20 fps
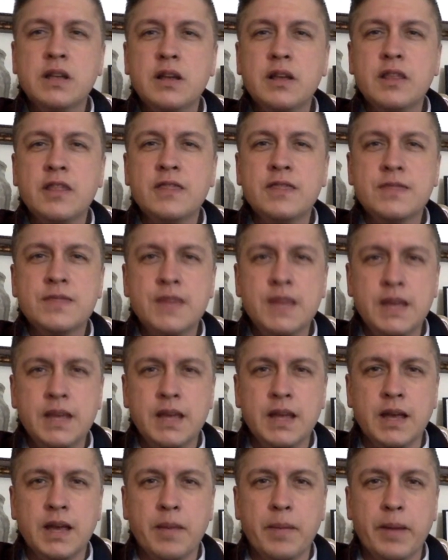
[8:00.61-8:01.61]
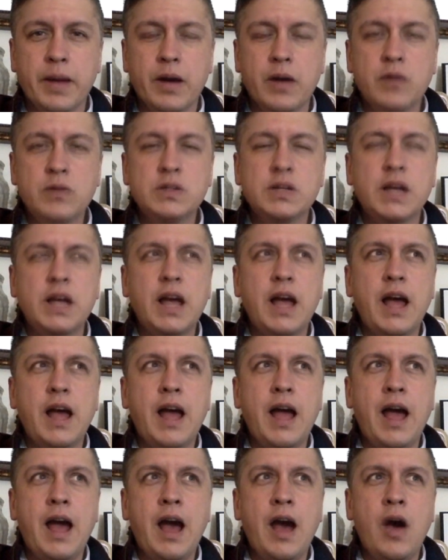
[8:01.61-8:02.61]
thinking about
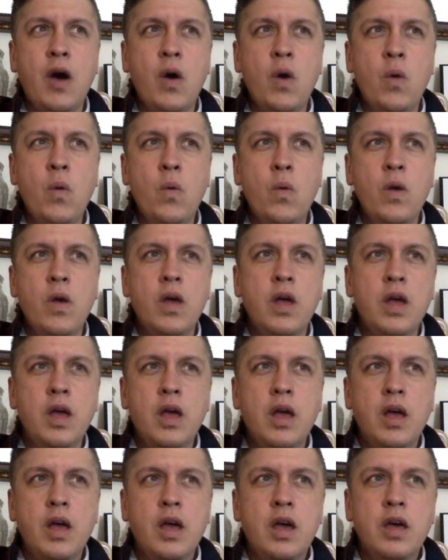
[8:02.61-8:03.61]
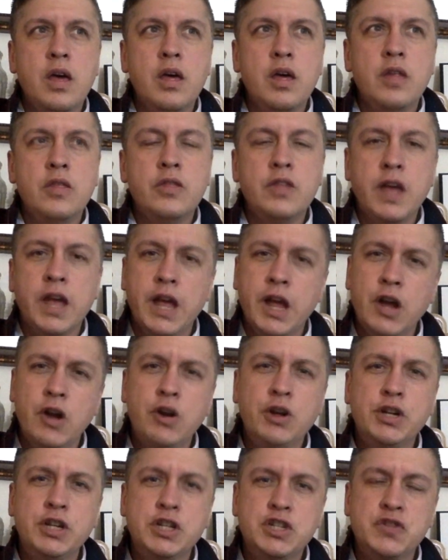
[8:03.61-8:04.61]
how the
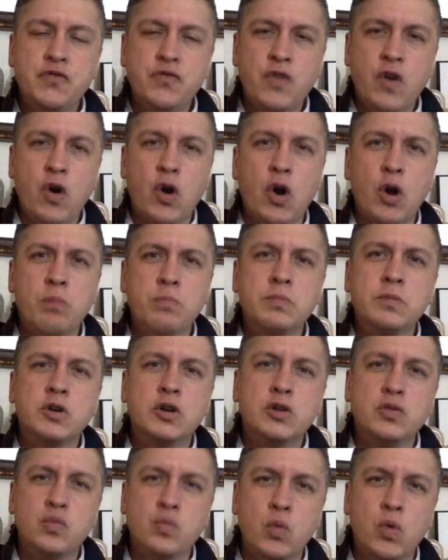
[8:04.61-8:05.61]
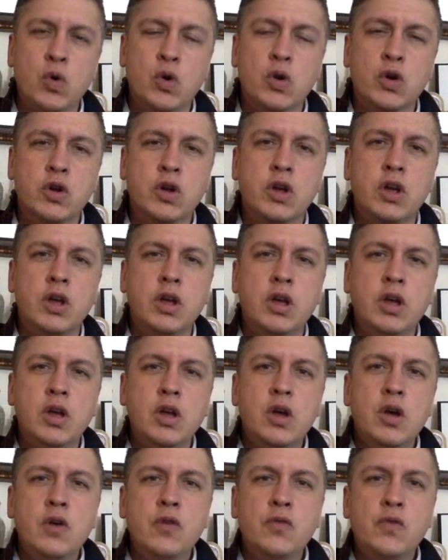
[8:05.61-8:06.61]
Heritage Farm could work
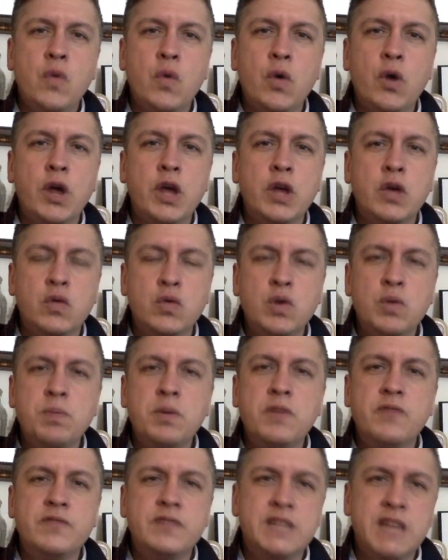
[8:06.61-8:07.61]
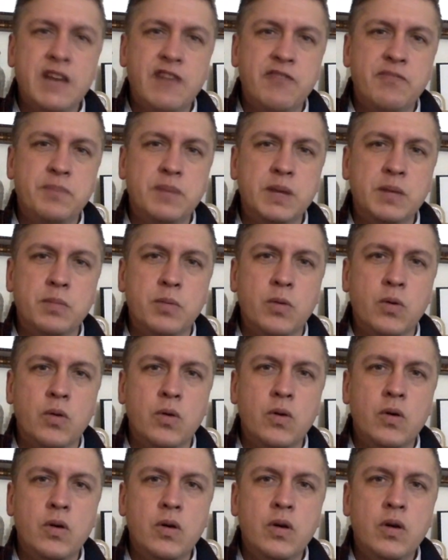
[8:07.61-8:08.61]
for a group of deaf people
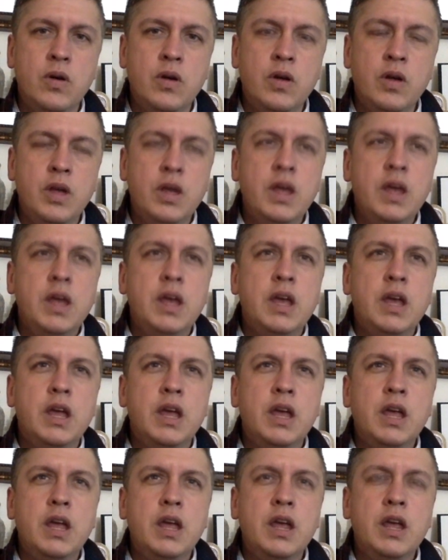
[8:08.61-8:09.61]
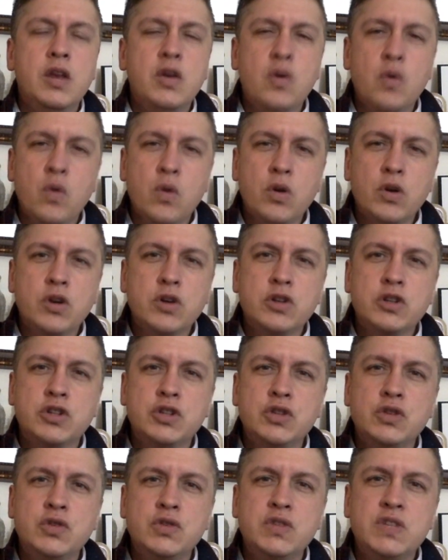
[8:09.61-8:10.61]
in order
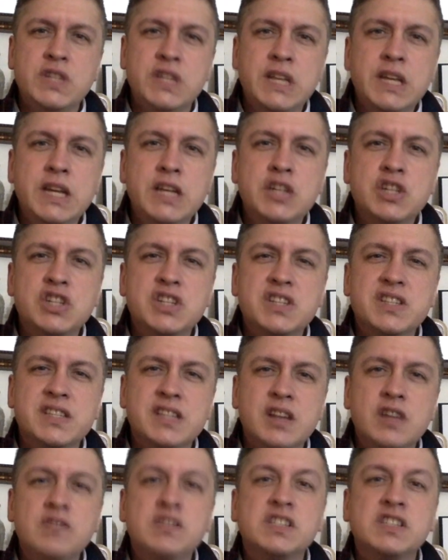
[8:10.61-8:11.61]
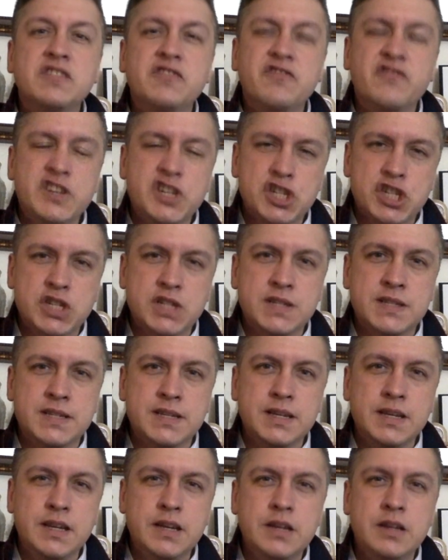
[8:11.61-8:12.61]
to teach
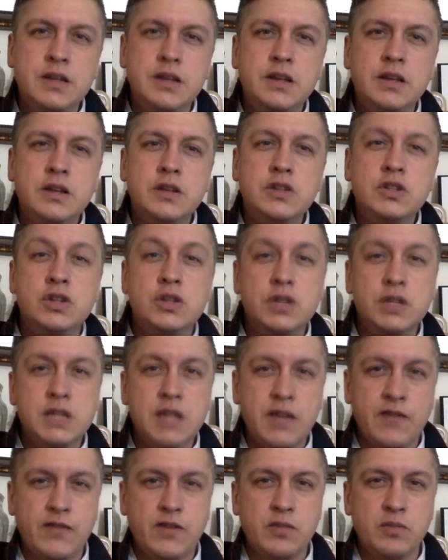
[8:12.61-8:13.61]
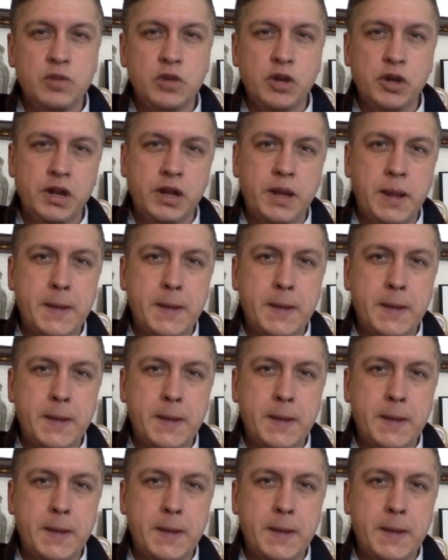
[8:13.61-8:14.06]
self-sufficiency to the deaf community.